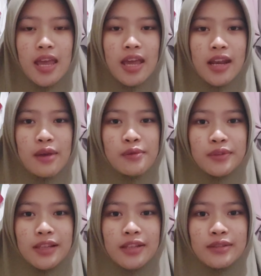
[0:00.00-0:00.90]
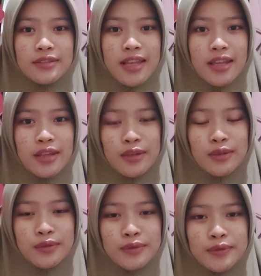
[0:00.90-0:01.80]
I would like to thank
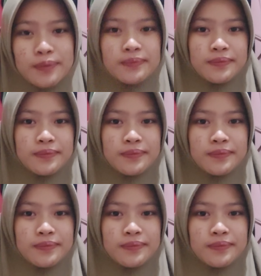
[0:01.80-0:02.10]
you